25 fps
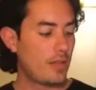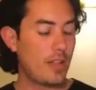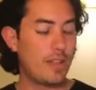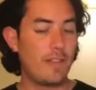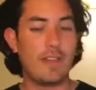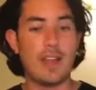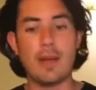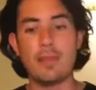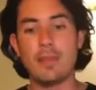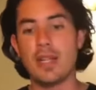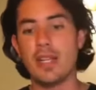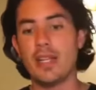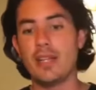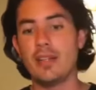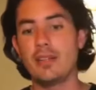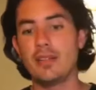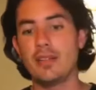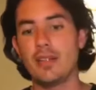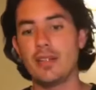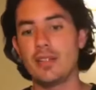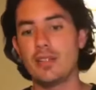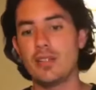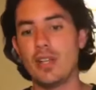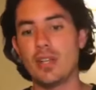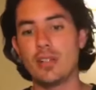The family
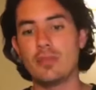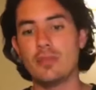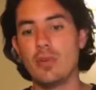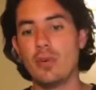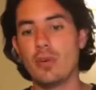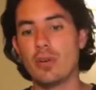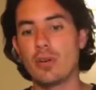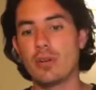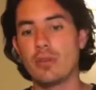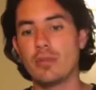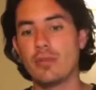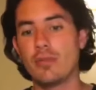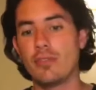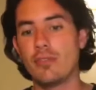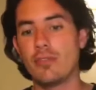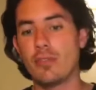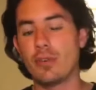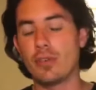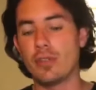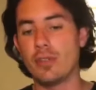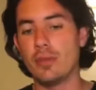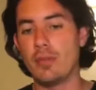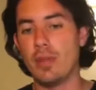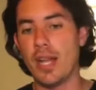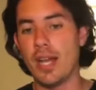is not more
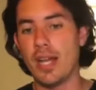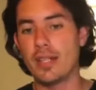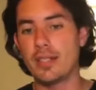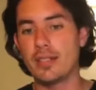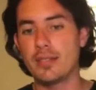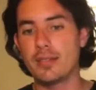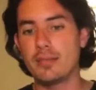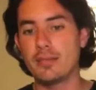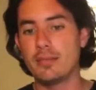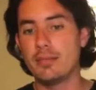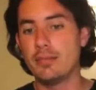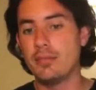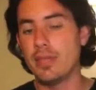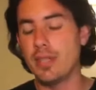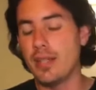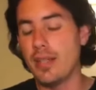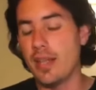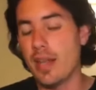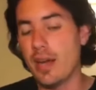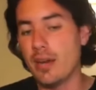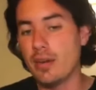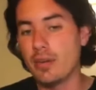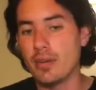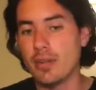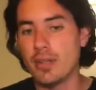for the blood, but
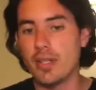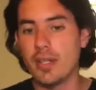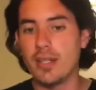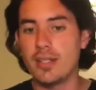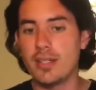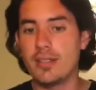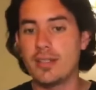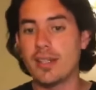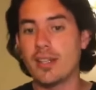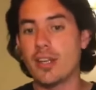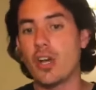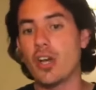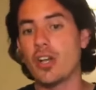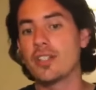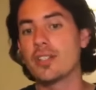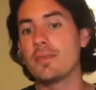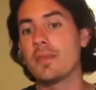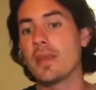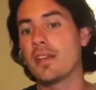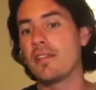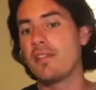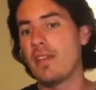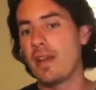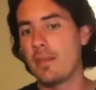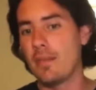now it's a
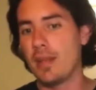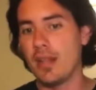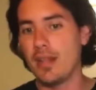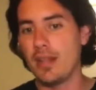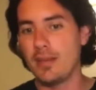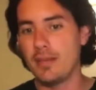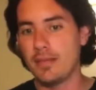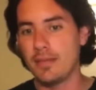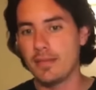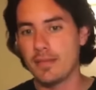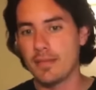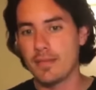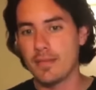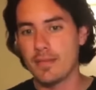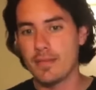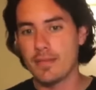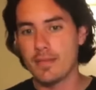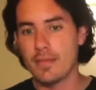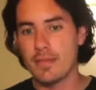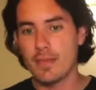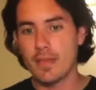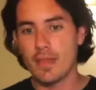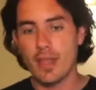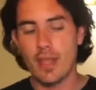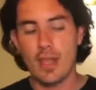cosmic family.
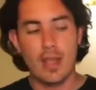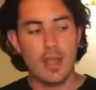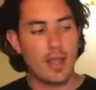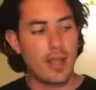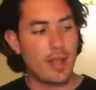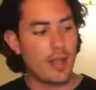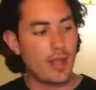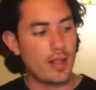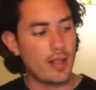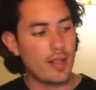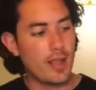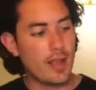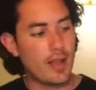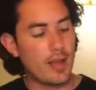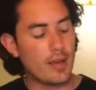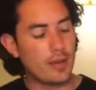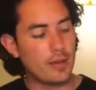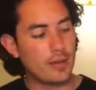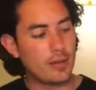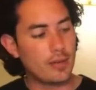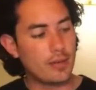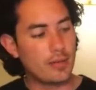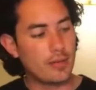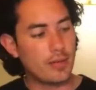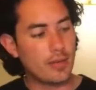And
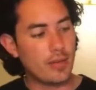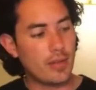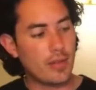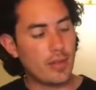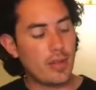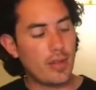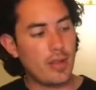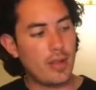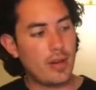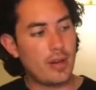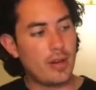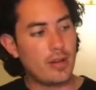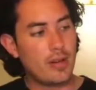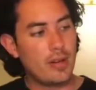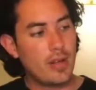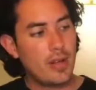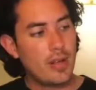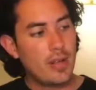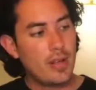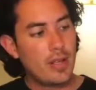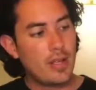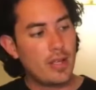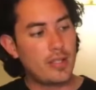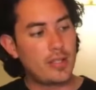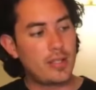now here,
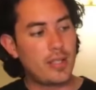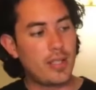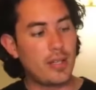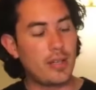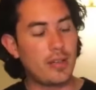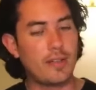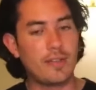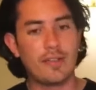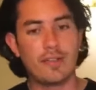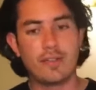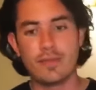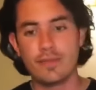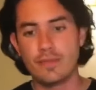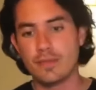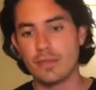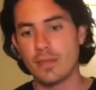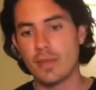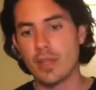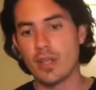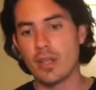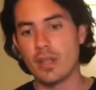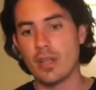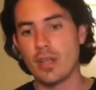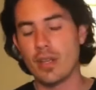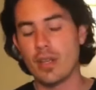instead of
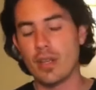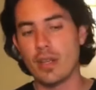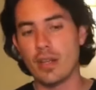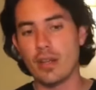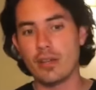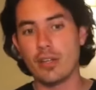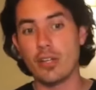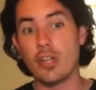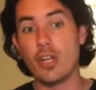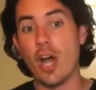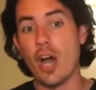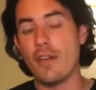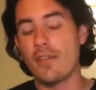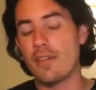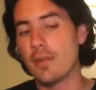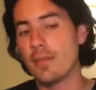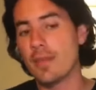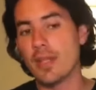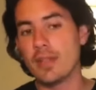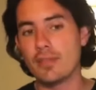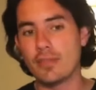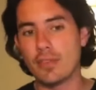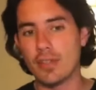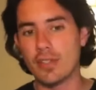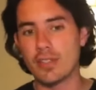uh,
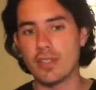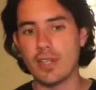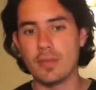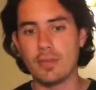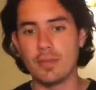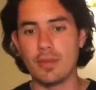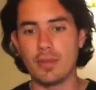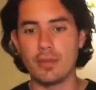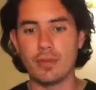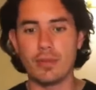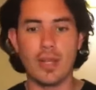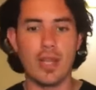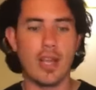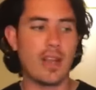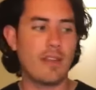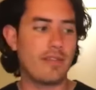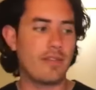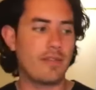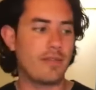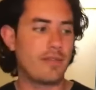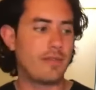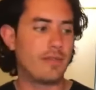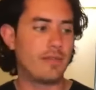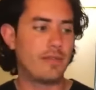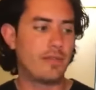government, for example, we
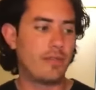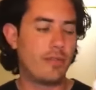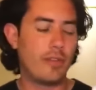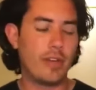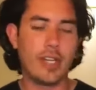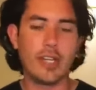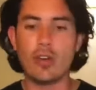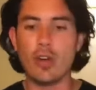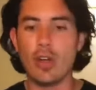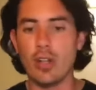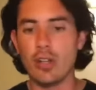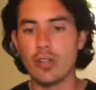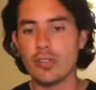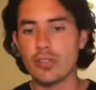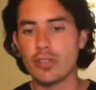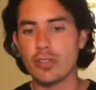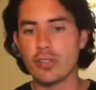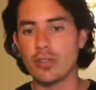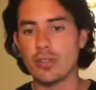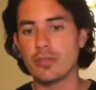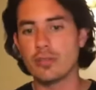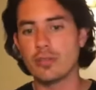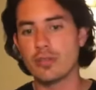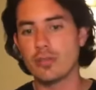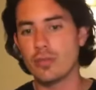have free
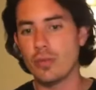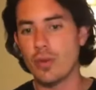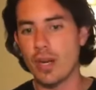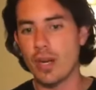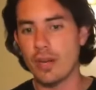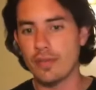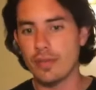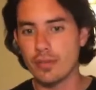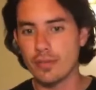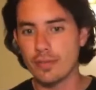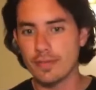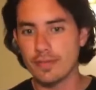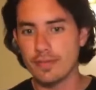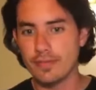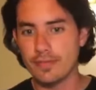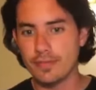culture, whatever.